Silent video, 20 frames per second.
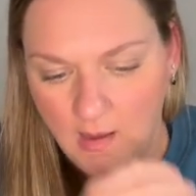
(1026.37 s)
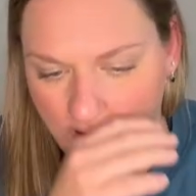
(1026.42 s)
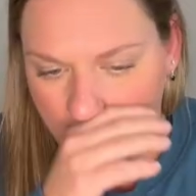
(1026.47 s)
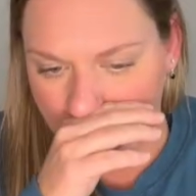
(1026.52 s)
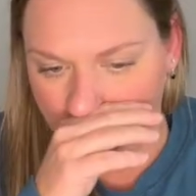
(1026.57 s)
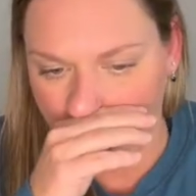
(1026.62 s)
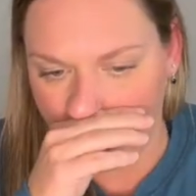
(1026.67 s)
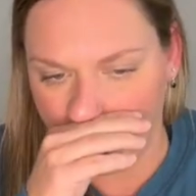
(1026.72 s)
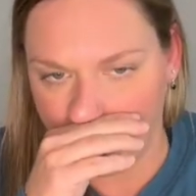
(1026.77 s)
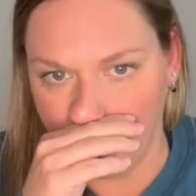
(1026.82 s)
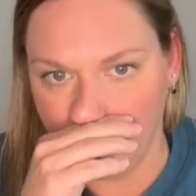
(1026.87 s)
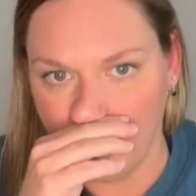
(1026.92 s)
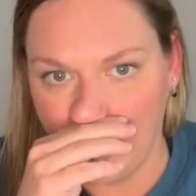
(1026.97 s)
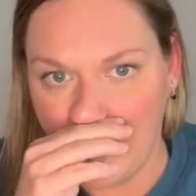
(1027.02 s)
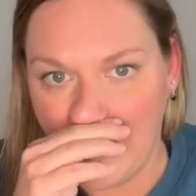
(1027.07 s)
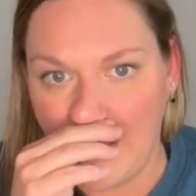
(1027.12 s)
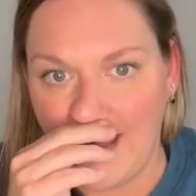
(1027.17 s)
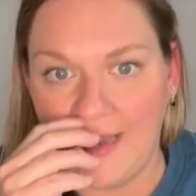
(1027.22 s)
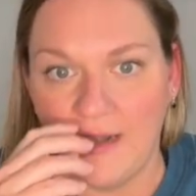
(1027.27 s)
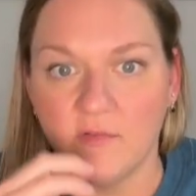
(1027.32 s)
And
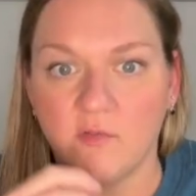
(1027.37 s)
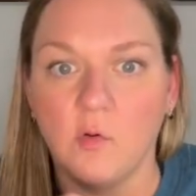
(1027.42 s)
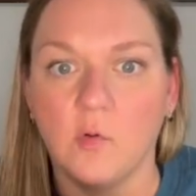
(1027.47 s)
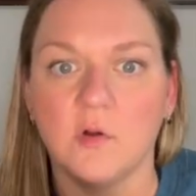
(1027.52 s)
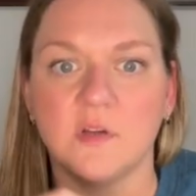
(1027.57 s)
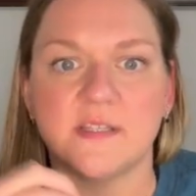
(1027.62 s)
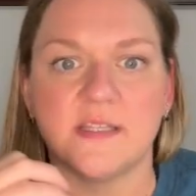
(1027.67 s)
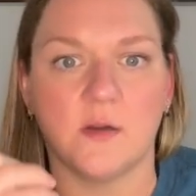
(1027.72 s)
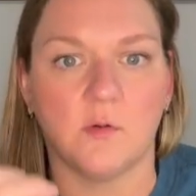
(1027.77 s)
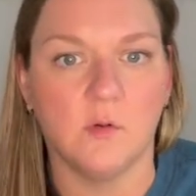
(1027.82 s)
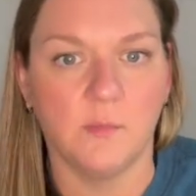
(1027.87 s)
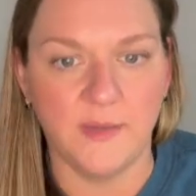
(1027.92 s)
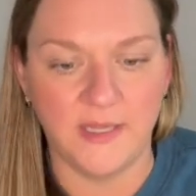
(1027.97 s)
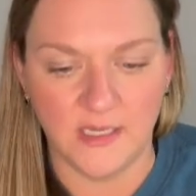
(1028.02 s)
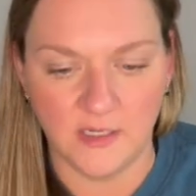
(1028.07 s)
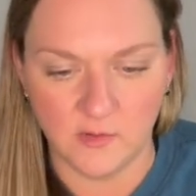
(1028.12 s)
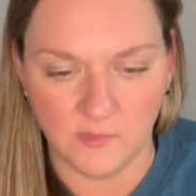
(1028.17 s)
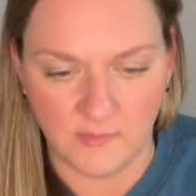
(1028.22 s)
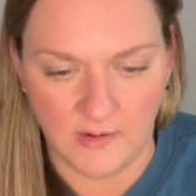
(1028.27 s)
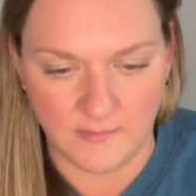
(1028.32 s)
of course, there will be
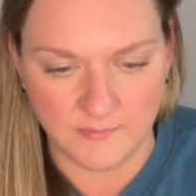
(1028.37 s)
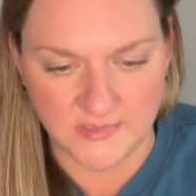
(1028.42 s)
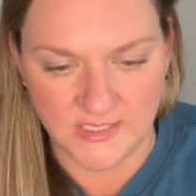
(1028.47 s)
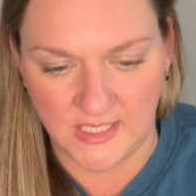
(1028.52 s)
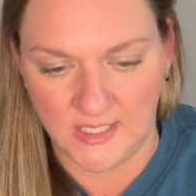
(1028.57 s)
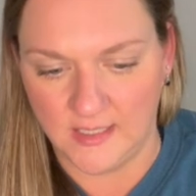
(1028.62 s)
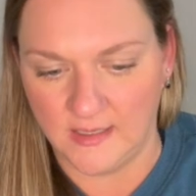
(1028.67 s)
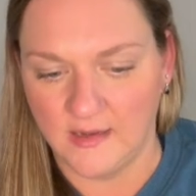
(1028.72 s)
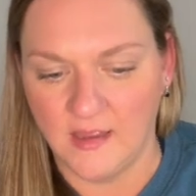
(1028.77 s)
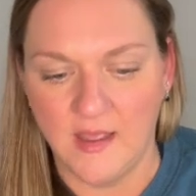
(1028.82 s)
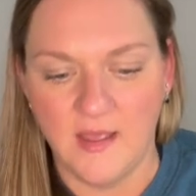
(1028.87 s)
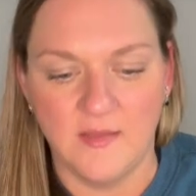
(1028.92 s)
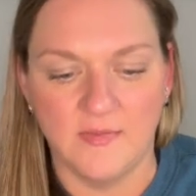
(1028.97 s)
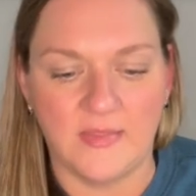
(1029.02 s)
interrupting.